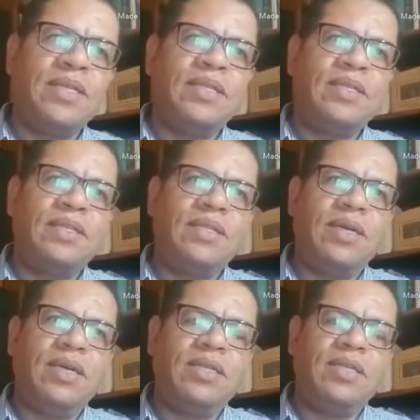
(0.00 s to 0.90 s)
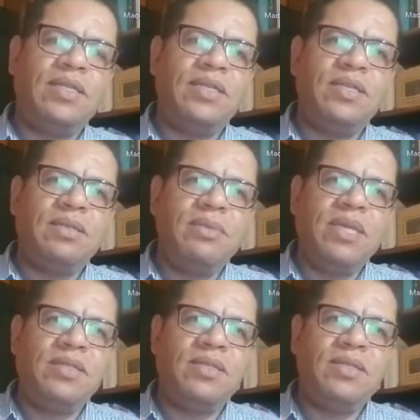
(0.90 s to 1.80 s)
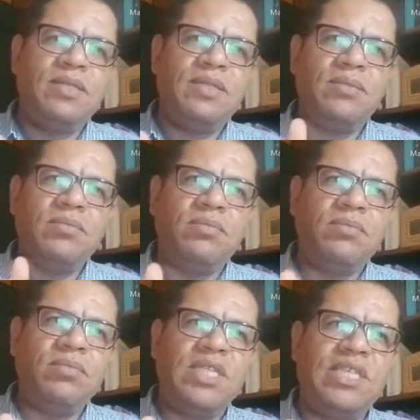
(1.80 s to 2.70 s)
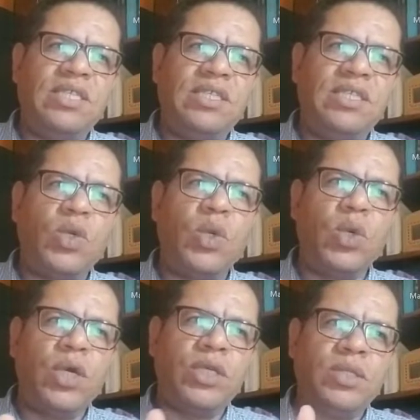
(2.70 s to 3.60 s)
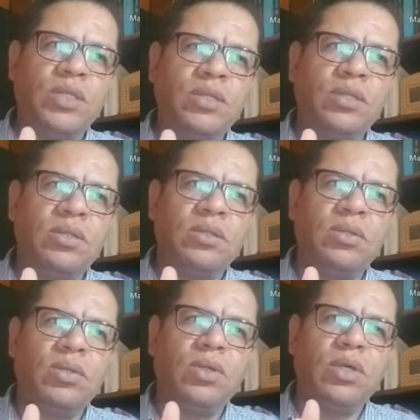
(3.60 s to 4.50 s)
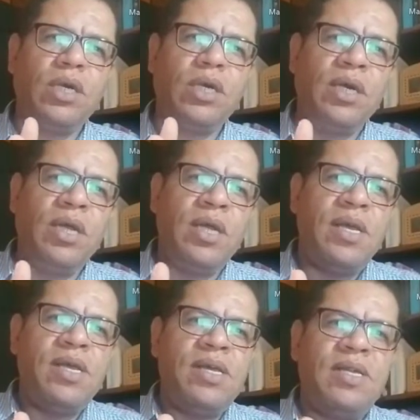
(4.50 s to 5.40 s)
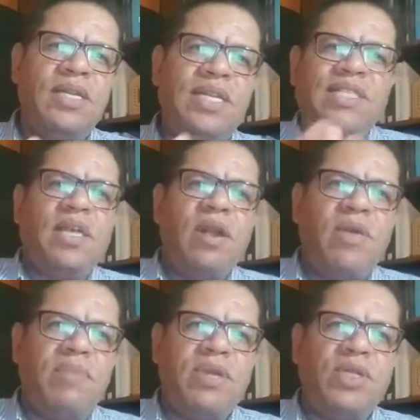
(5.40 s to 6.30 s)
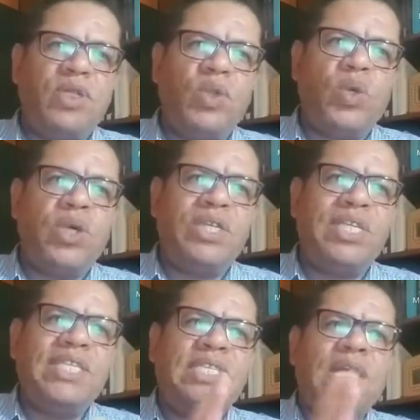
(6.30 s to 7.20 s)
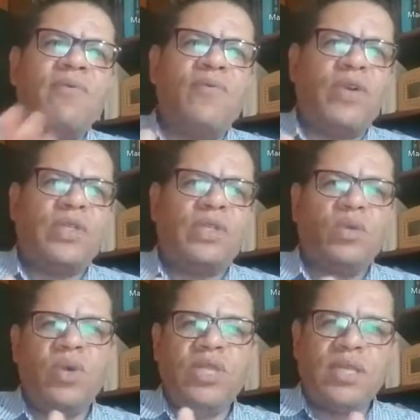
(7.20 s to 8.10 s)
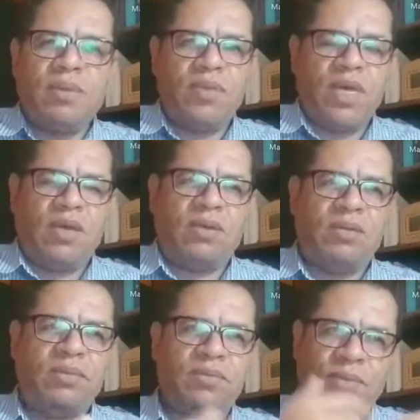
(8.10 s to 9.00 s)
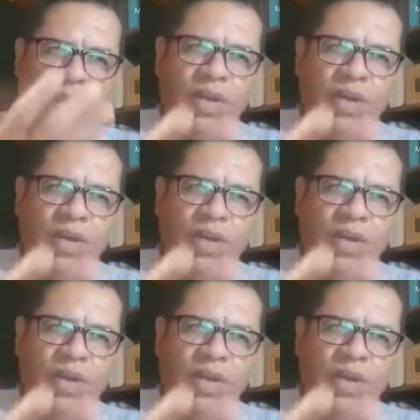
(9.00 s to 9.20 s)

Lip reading: Dissonance means discord or disagreement or discomfort with something. I will explain.